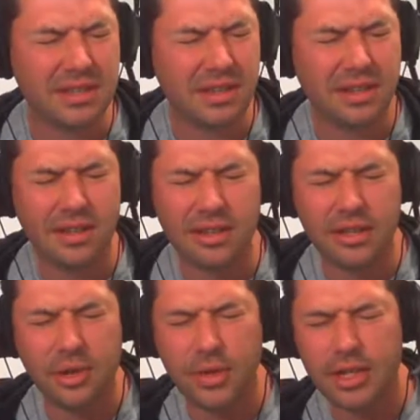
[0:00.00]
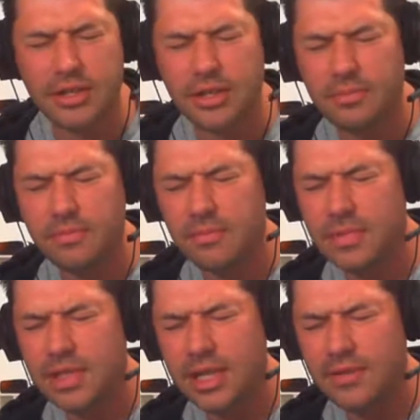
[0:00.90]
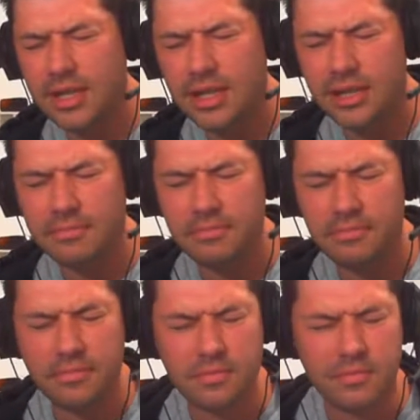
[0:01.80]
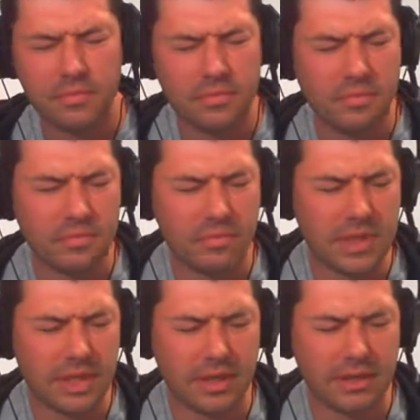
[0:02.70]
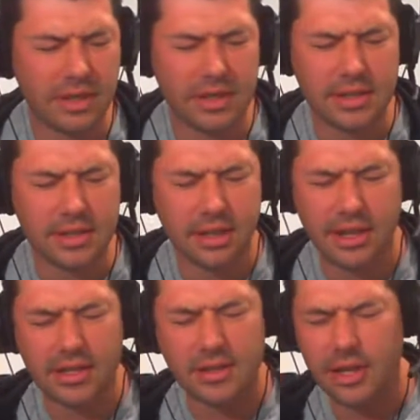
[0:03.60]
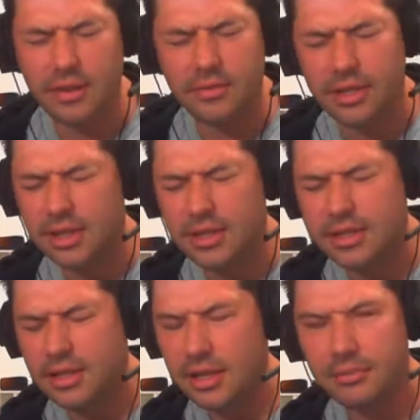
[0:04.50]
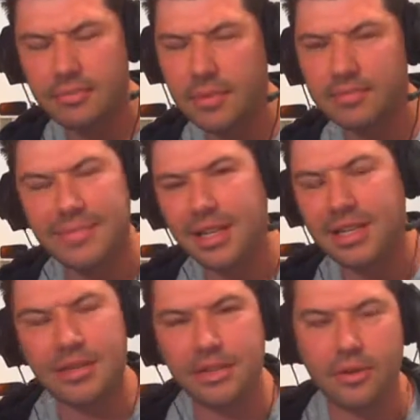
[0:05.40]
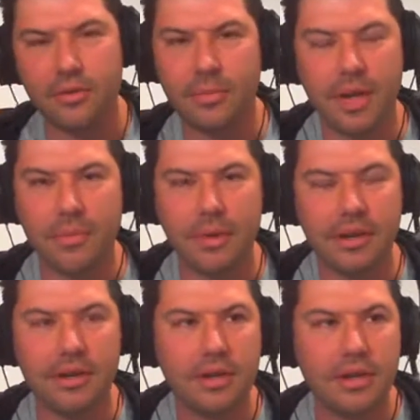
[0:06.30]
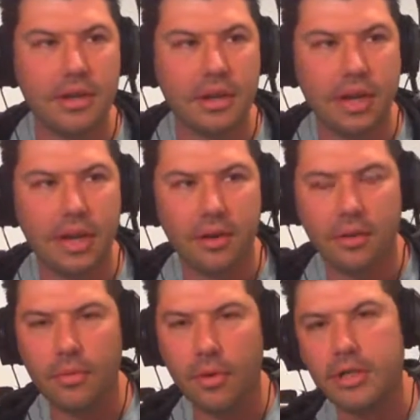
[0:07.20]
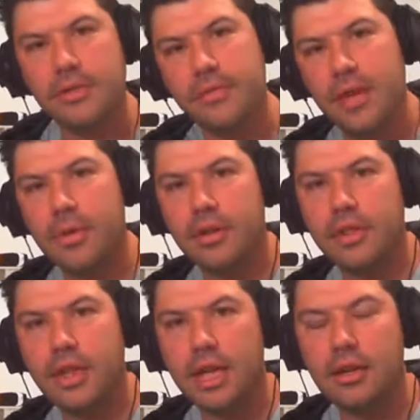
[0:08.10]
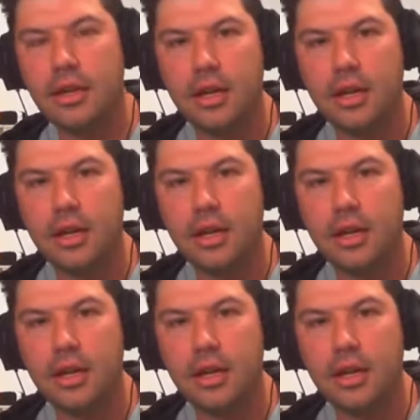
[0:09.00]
US TV series. I think it's on Netflix. I don't remember. I worked a fair bit on that.